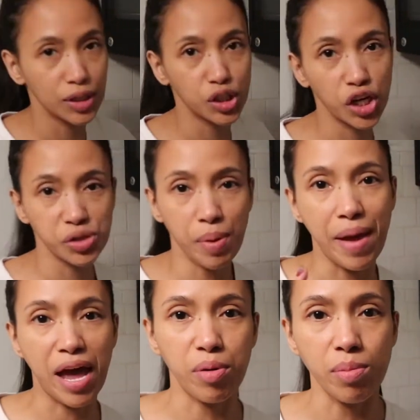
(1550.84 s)
going to change my
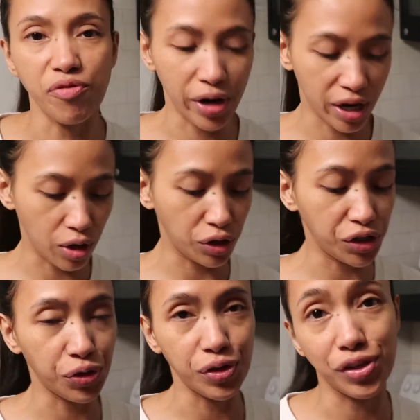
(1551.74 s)
battery before I cook
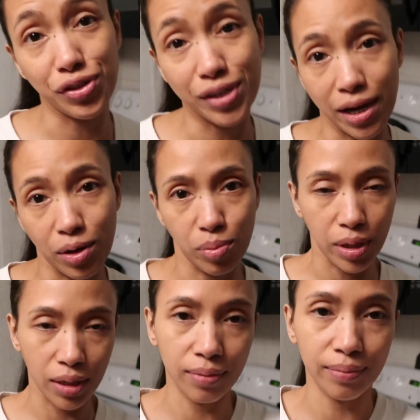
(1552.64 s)
just so it doesn't die on me.